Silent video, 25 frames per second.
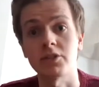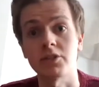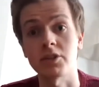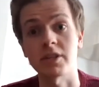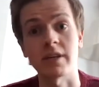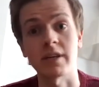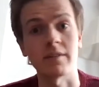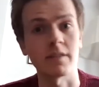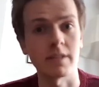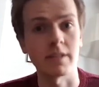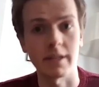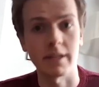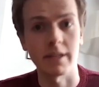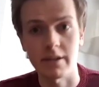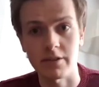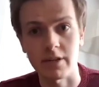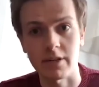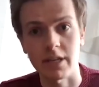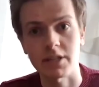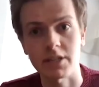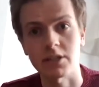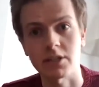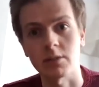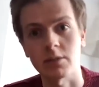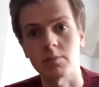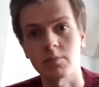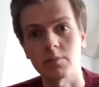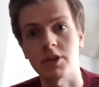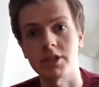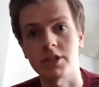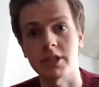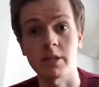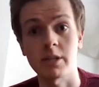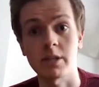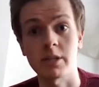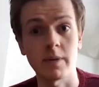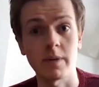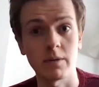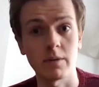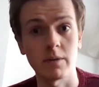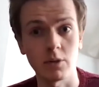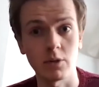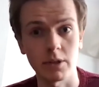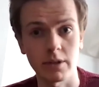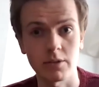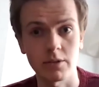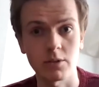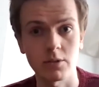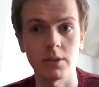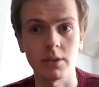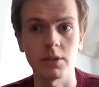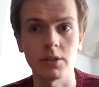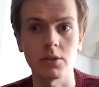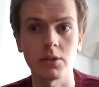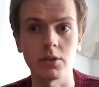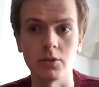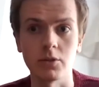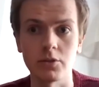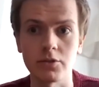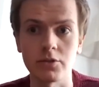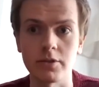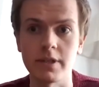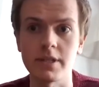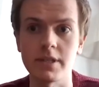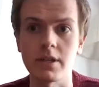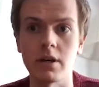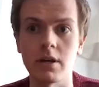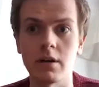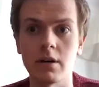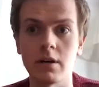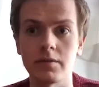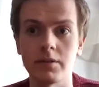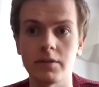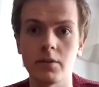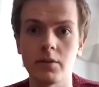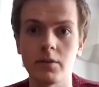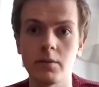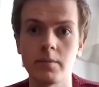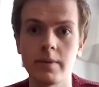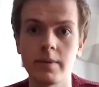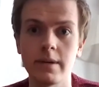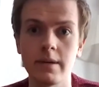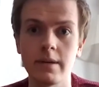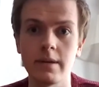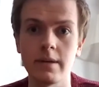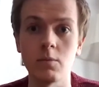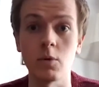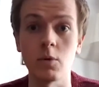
Just say there's an international project that's being rolled out to all the countries, often there'll be